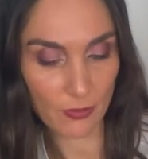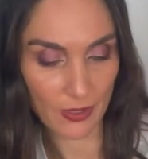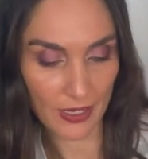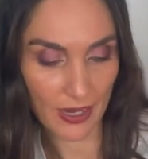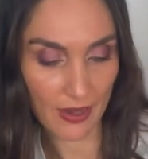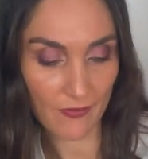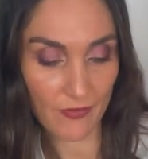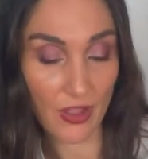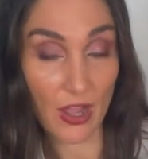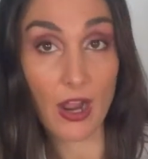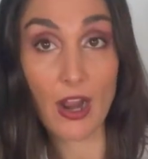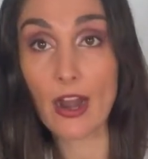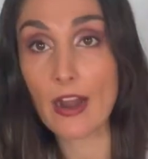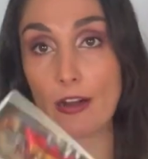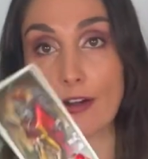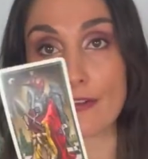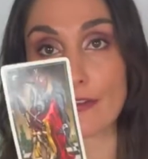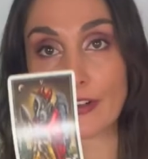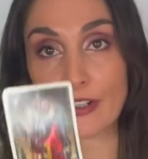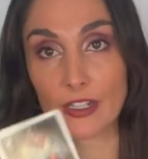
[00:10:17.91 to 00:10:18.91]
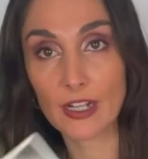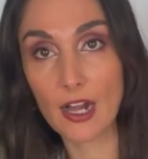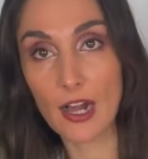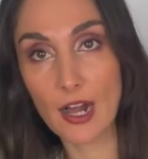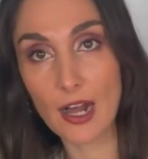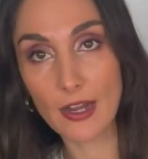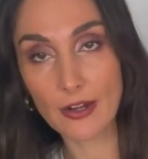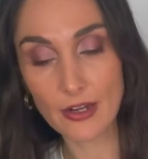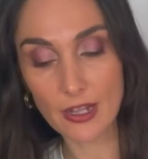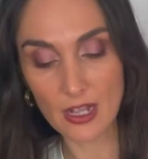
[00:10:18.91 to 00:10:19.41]
When I have the Hierophant
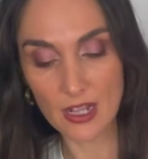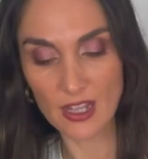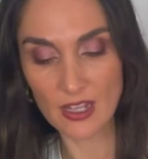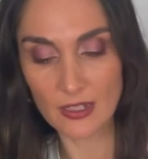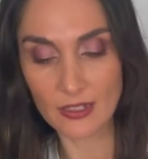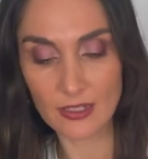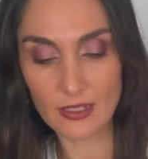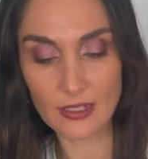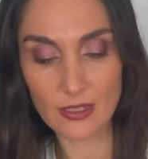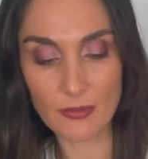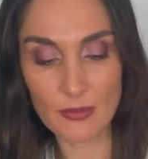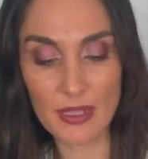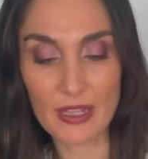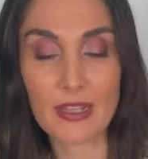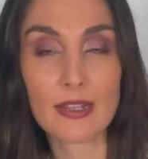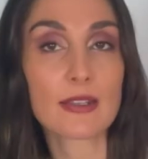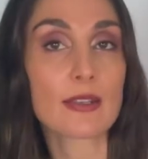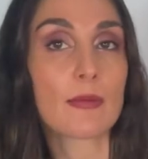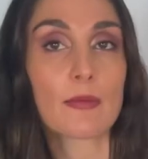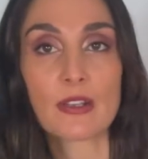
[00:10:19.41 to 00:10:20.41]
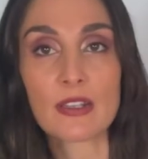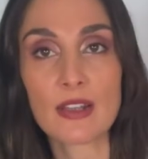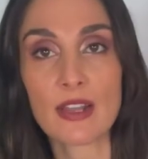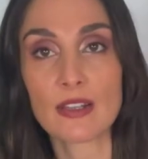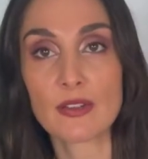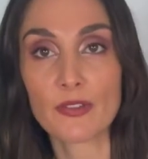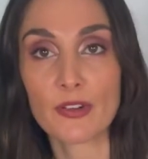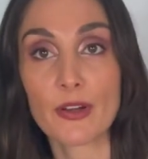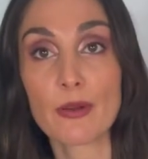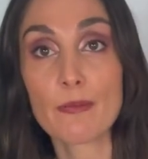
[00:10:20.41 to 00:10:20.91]
card, this can be that someone
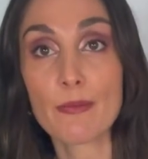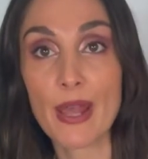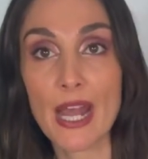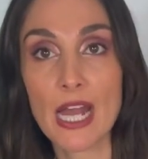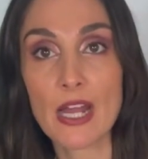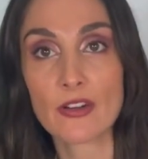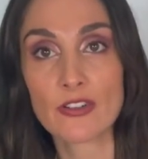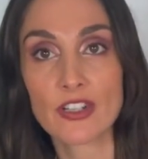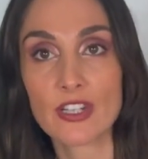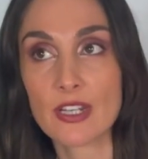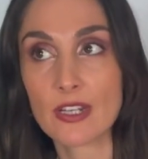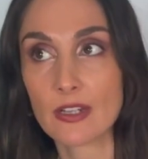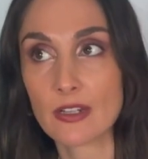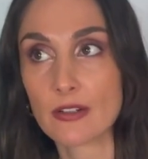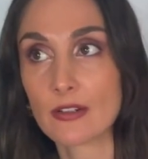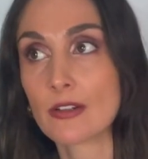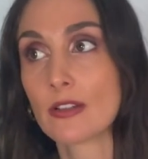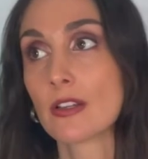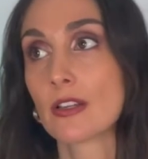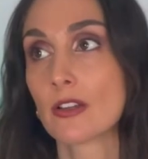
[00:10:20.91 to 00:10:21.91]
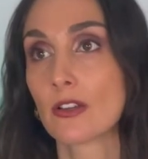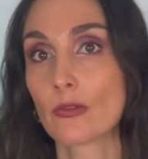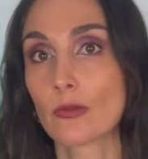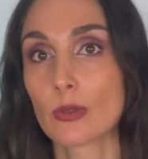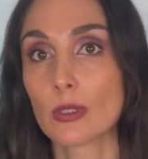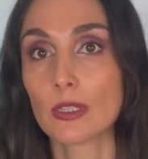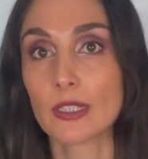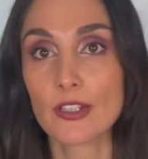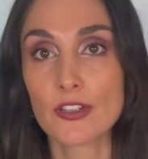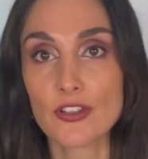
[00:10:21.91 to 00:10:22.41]
that's very bound in
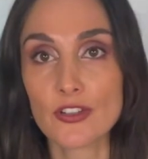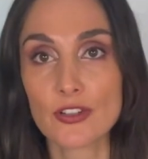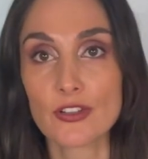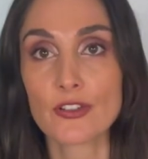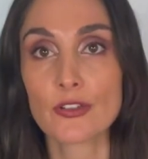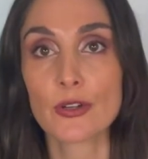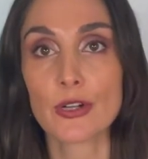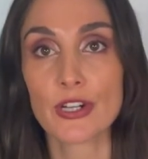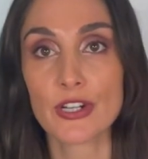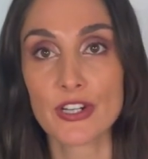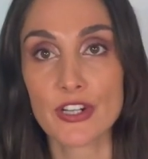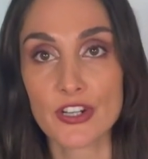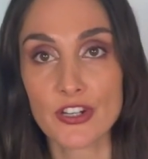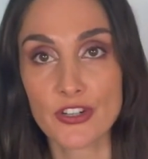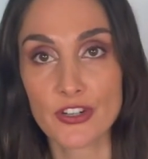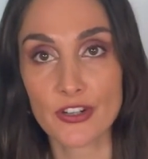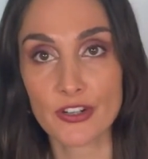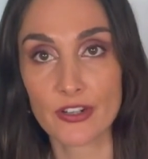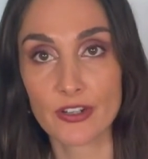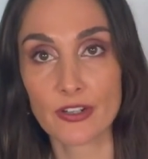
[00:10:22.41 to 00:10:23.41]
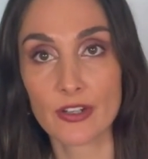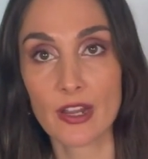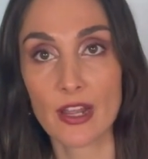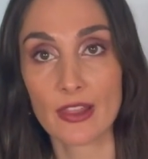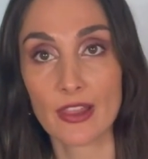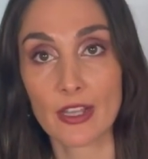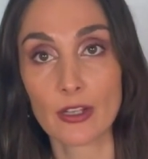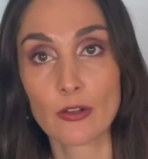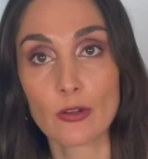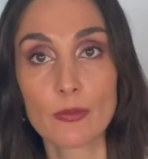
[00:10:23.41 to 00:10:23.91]
religion, tradition,
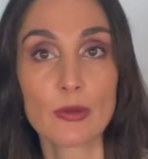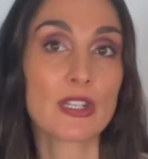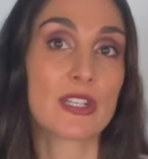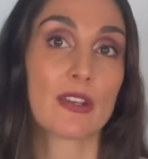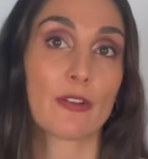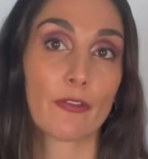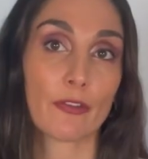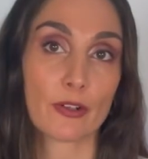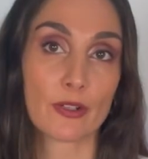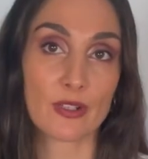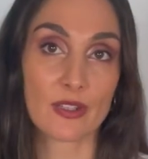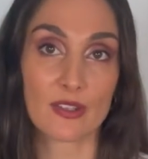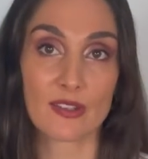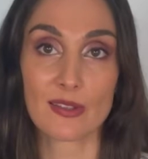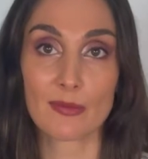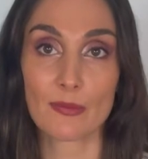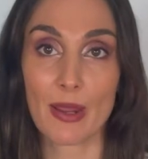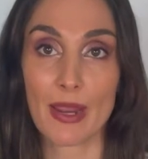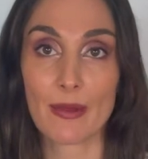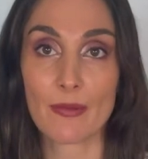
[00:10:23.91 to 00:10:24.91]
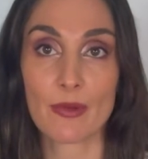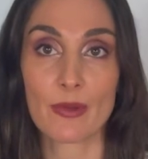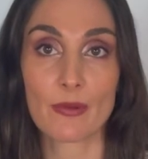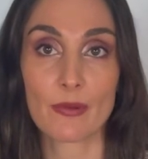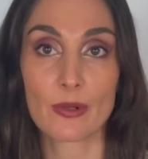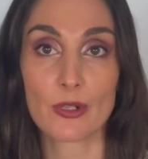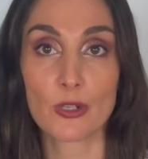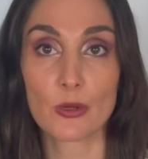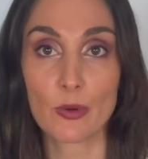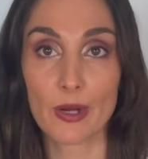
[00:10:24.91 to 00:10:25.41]
and there could be differences maybe
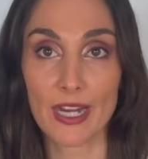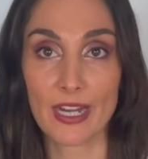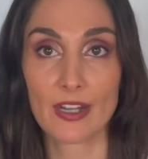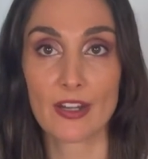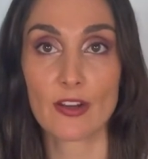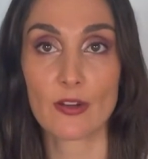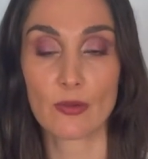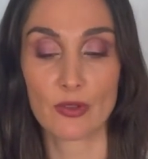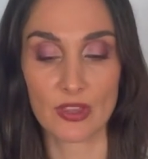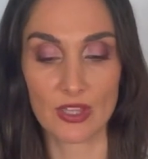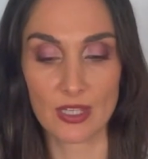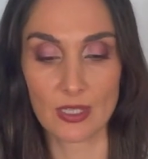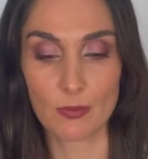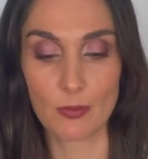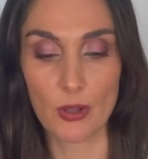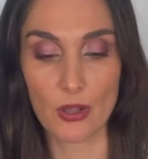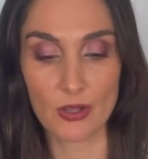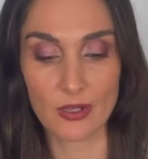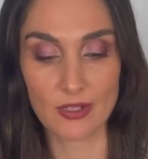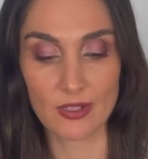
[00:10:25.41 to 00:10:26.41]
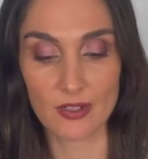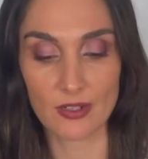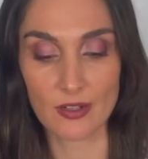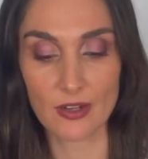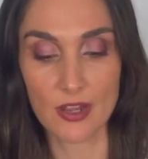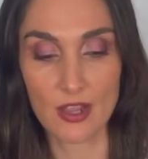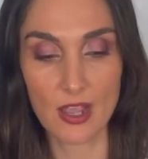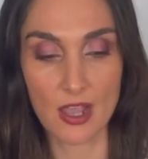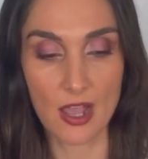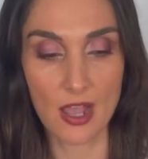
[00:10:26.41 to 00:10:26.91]
between you and this person,
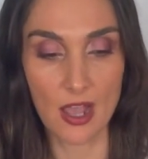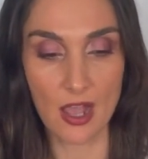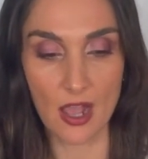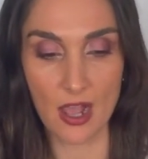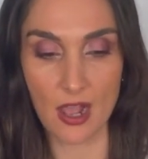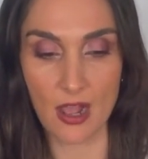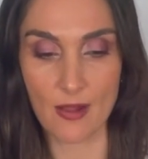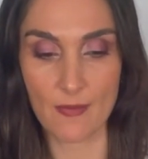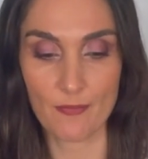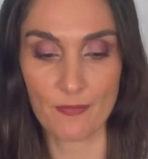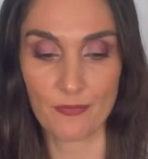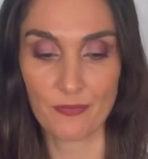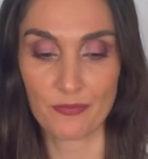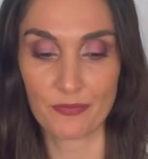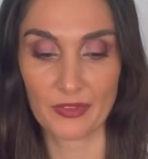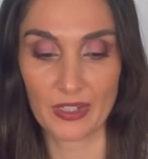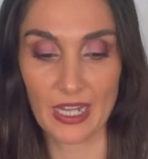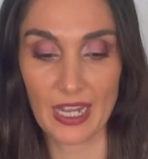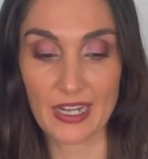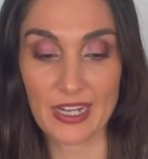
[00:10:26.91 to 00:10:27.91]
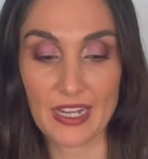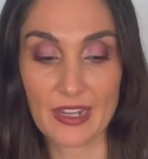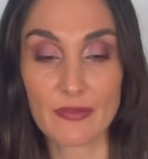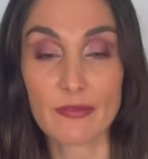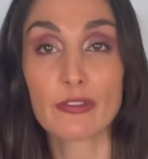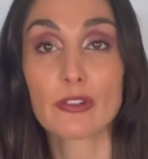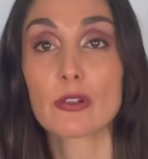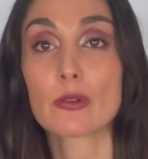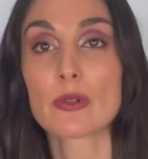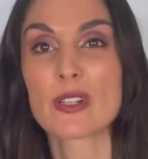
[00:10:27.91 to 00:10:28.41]
and
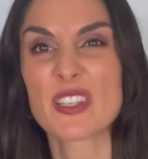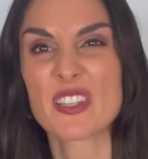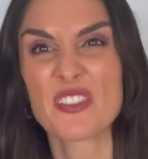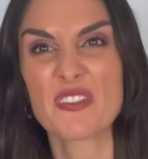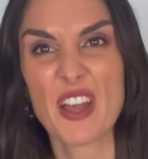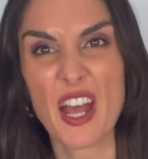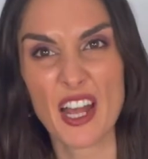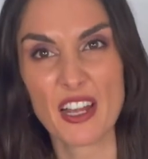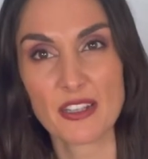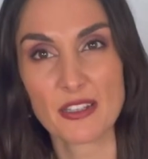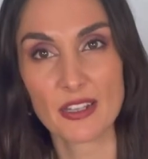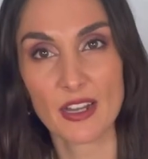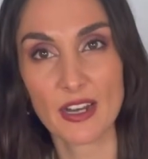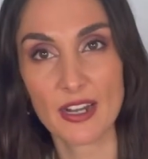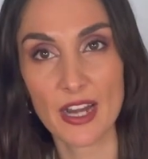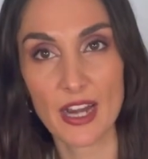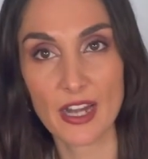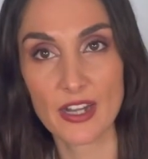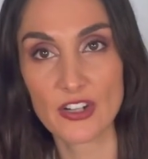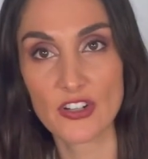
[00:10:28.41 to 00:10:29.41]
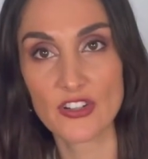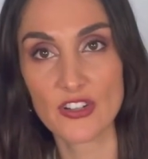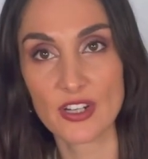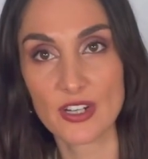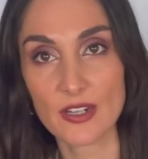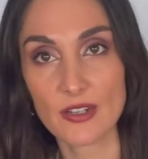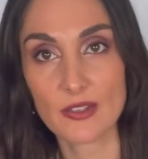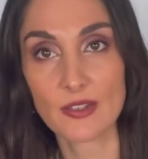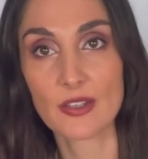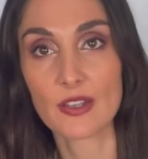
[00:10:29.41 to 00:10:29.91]
influence of outside
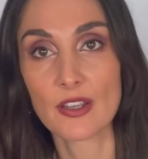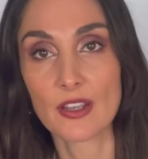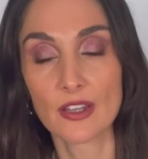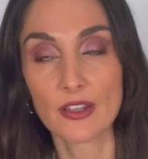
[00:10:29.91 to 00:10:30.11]
energies